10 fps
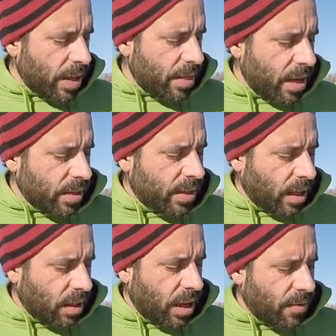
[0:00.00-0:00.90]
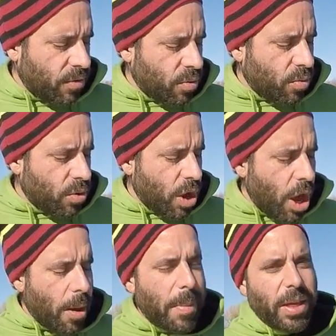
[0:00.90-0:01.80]
than this, they'll give you
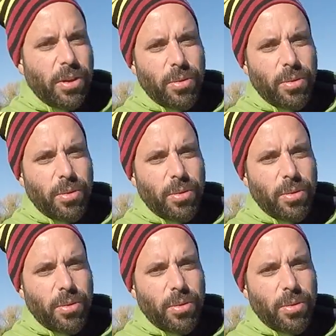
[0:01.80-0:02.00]
a better